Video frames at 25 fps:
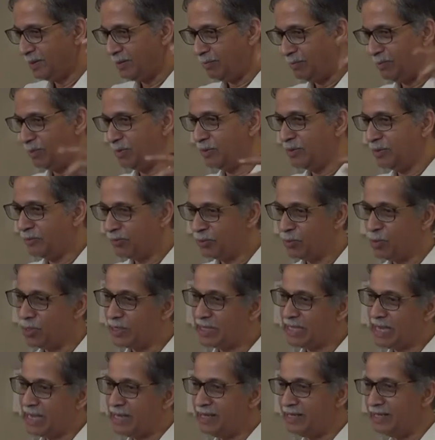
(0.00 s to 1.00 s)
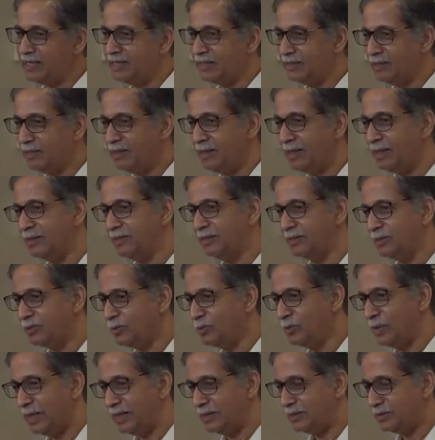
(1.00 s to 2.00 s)
Both of you are carrying at the
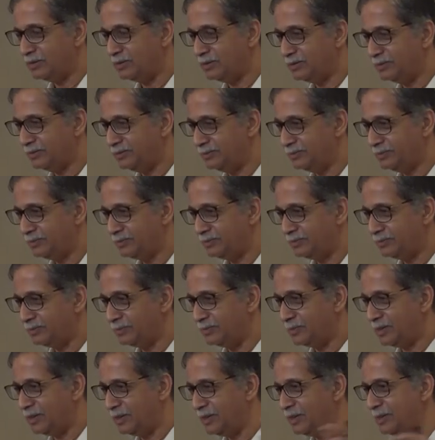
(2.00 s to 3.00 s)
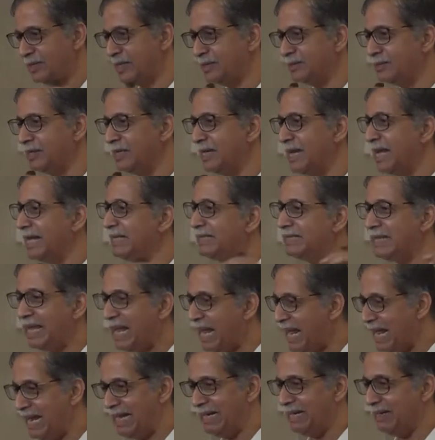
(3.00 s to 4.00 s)
two ends. It has a length
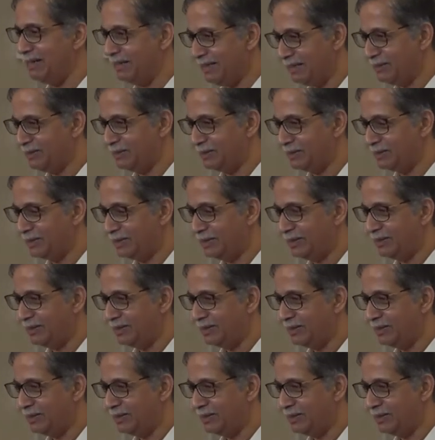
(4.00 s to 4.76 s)
L, let us say.